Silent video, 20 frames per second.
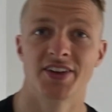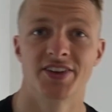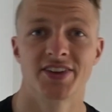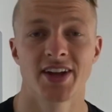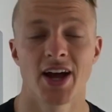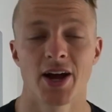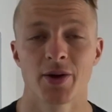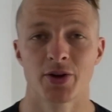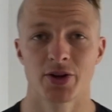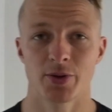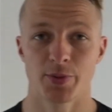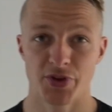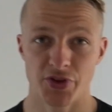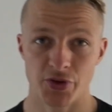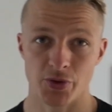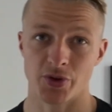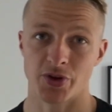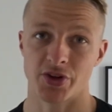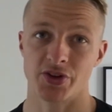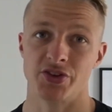today I'm going to be
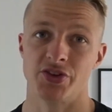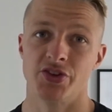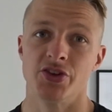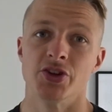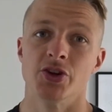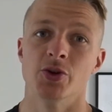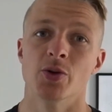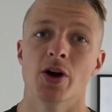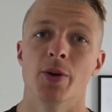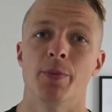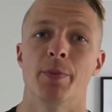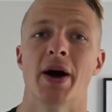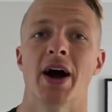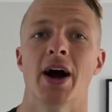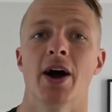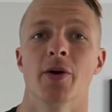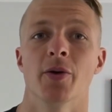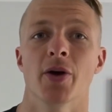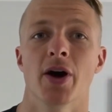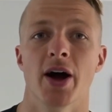talking to you
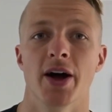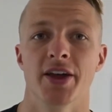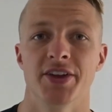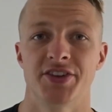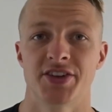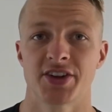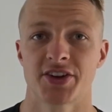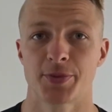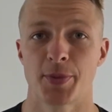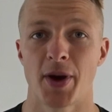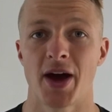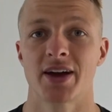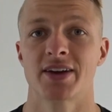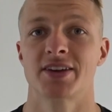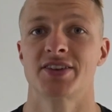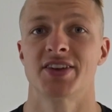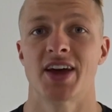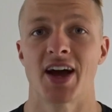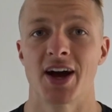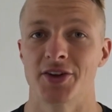about six
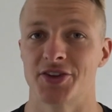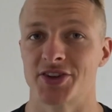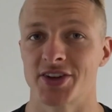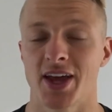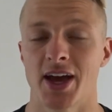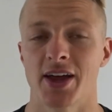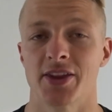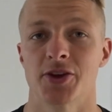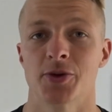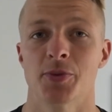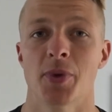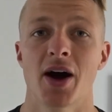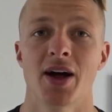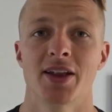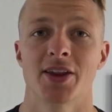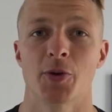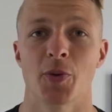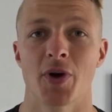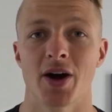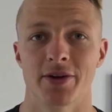packs, how to get them, are
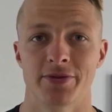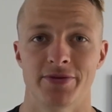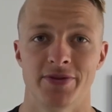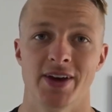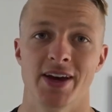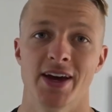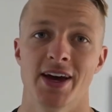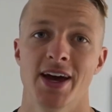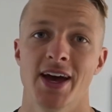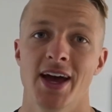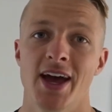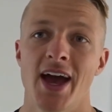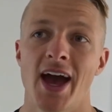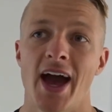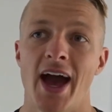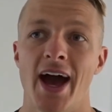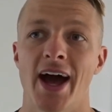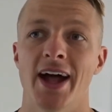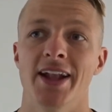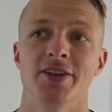they worth it,
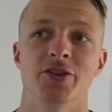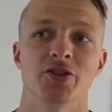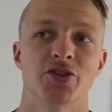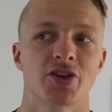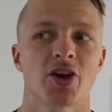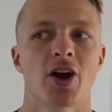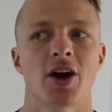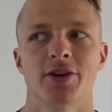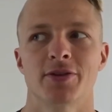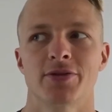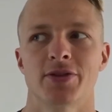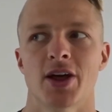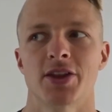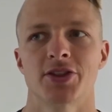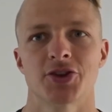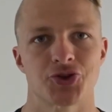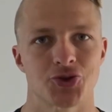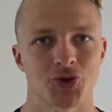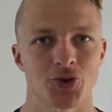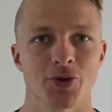and kind of like
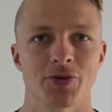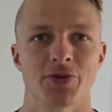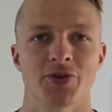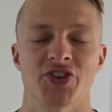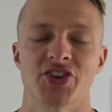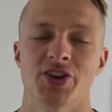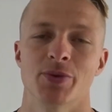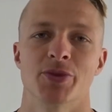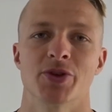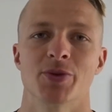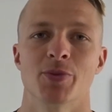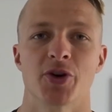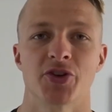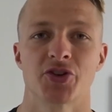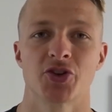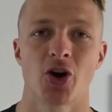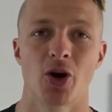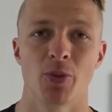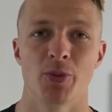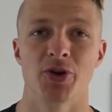the truth and some of the
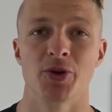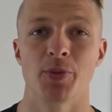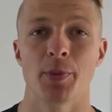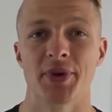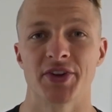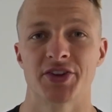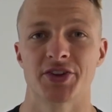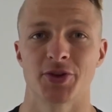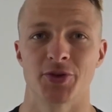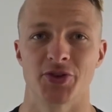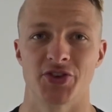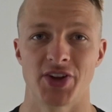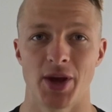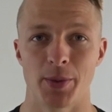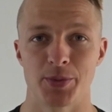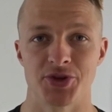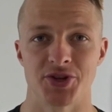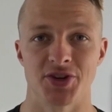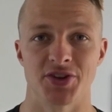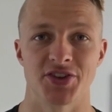most common
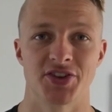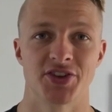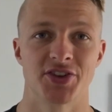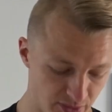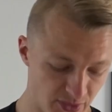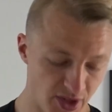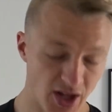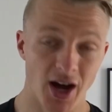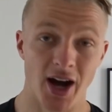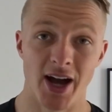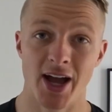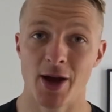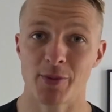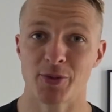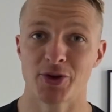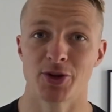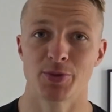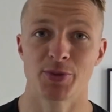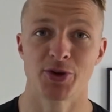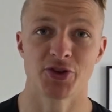misconceptions. I am
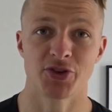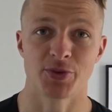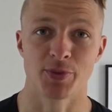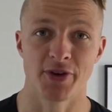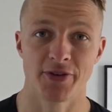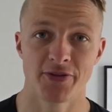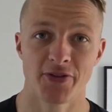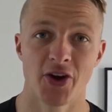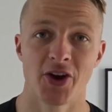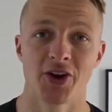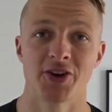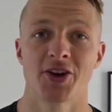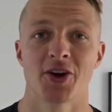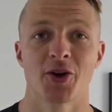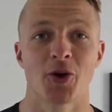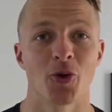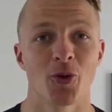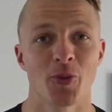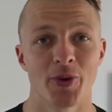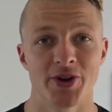going to be using my phone,
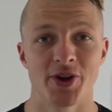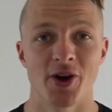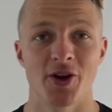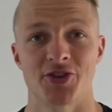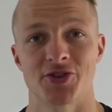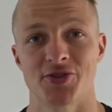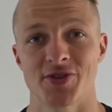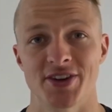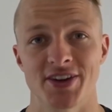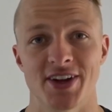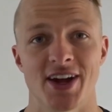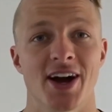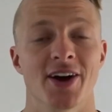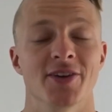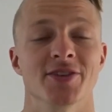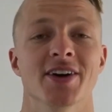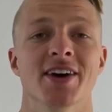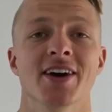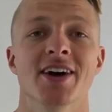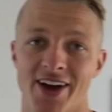I've got all my notes written
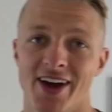down.